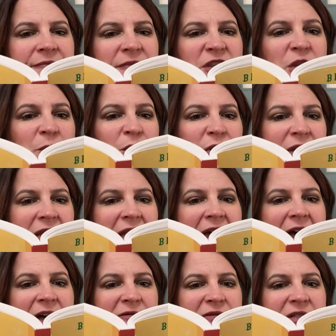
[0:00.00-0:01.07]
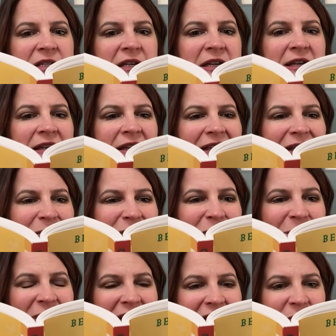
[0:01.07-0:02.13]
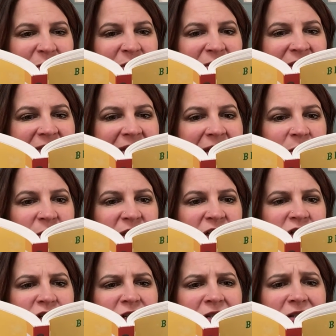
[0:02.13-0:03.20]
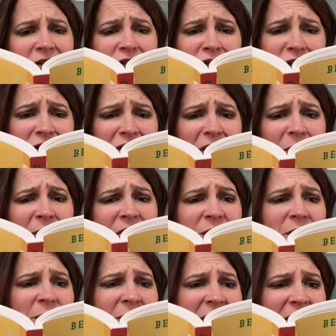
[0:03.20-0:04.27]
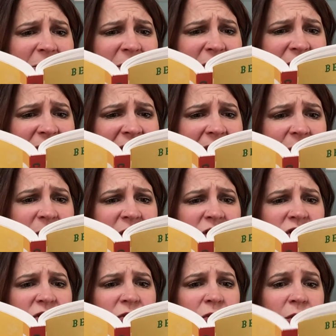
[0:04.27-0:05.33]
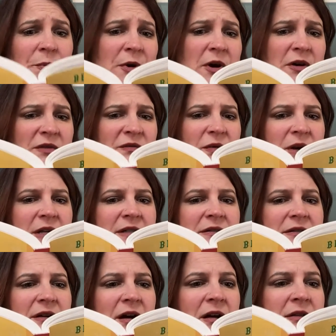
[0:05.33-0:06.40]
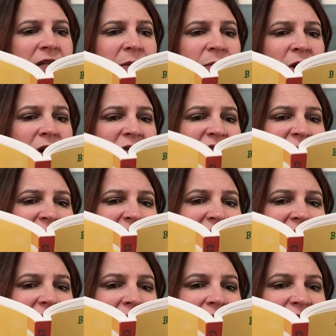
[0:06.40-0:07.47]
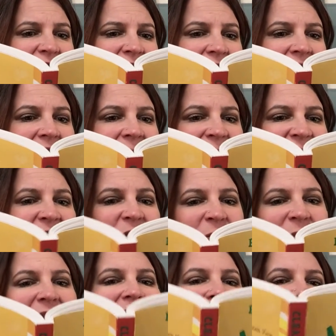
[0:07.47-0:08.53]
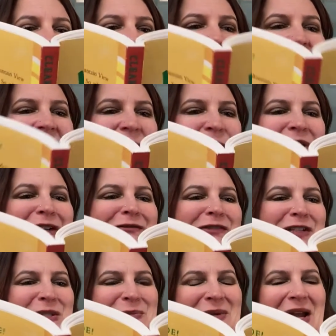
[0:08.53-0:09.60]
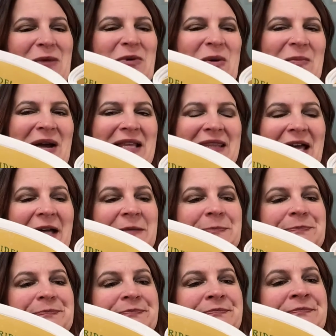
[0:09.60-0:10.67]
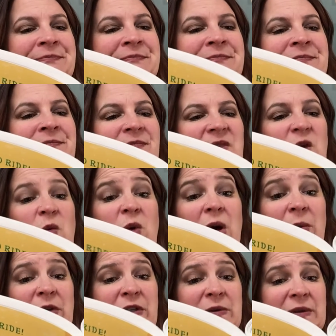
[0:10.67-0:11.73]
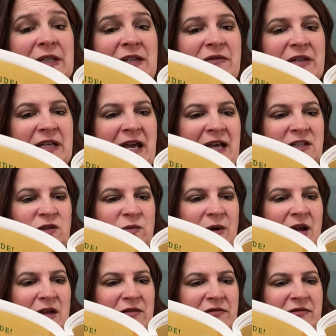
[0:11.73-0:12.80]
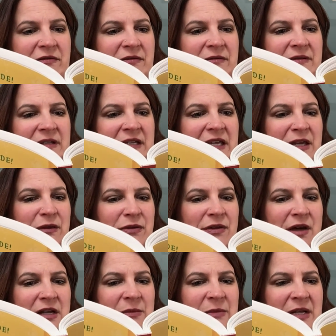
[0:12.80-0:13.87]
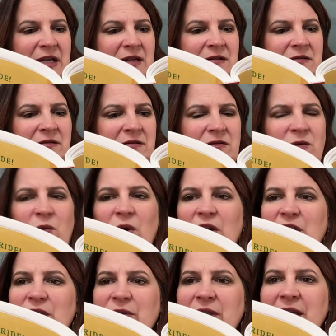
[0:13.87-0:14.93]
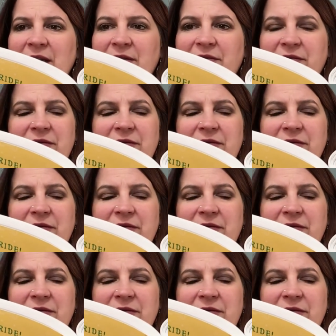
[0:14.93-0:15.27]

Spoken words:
The boy laughed. It was a peanut butter sandwich. Sure, I'll bring you a peanut butter sandwich, or part of one. I'll eat part of it myself. It'll be kind of a funny breakfast, but I won't mind that. Where will you leave it? Asked Ralph. Keith thought a minute. Where do you live?